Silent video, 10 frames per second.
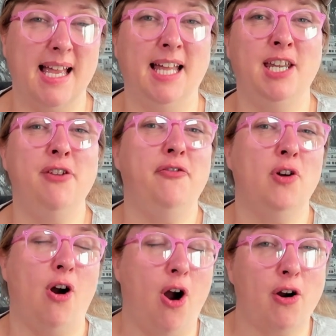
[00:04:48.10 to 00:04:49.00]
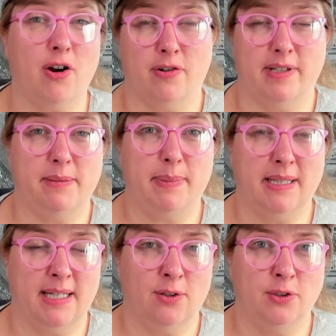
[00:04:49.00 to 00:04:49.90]
And if you are already
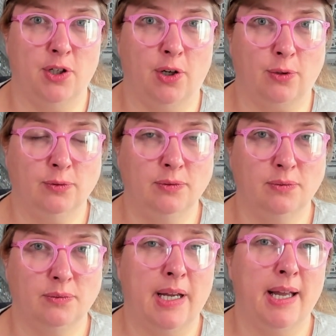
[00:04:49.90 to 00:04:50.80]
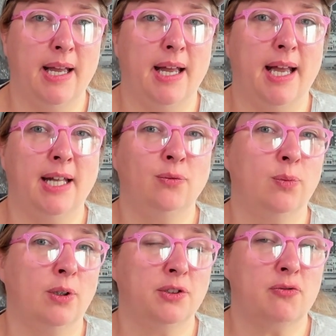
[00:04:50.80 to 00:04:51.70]
building on your own and
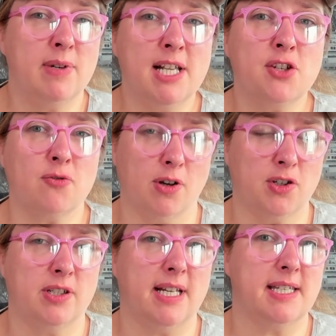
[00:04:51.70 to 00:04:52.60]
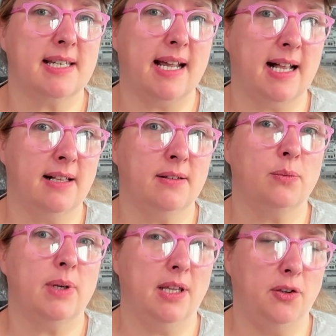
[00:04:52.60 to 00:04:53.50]
want real structure that scale
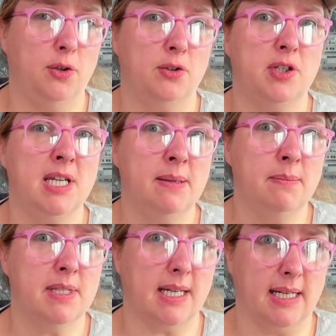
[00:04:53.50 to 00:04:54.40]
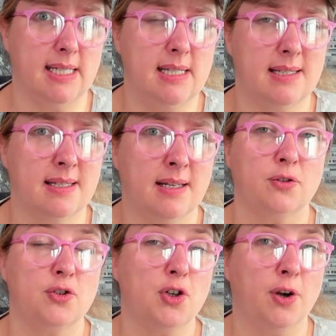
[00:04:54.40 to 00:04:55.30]
with your team size,
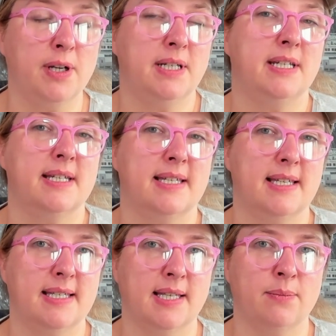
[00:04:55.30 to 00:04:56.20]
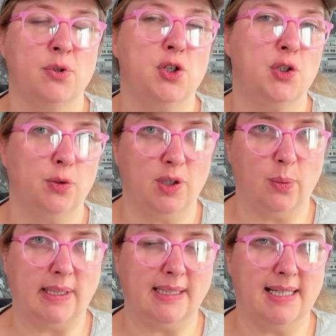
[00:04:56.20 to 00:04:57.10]
join the System Studio
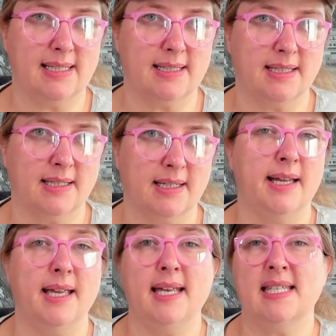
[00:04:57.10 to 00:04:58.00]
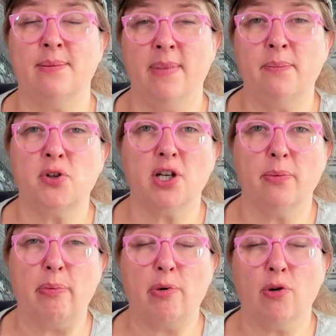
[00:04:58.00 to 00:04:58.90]
waitlist. It's a
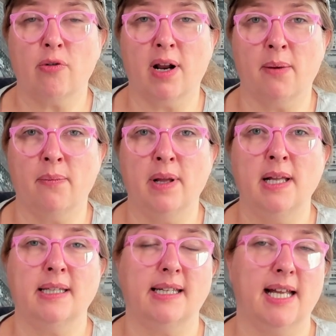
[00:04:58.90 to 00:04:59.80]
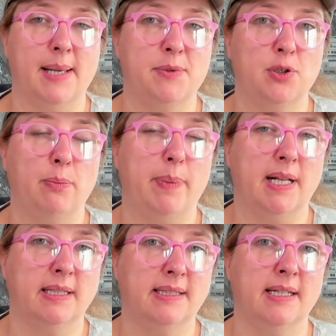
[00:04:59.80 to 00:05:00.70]
membership program that helps you
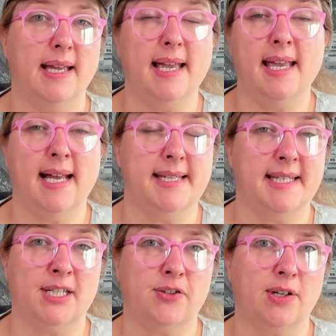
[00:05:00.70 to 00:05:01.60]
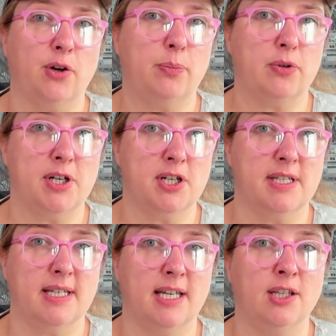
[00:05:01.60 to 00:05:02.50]
build AI-centric
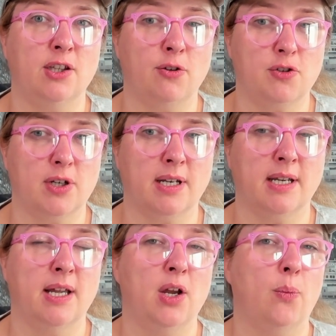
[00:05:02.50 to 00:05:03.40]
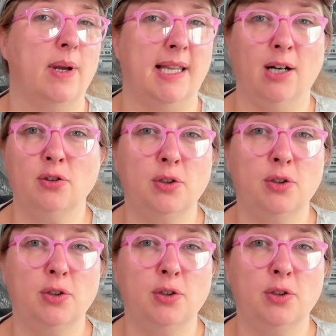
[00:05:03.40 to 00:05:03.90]
operations in Notion, without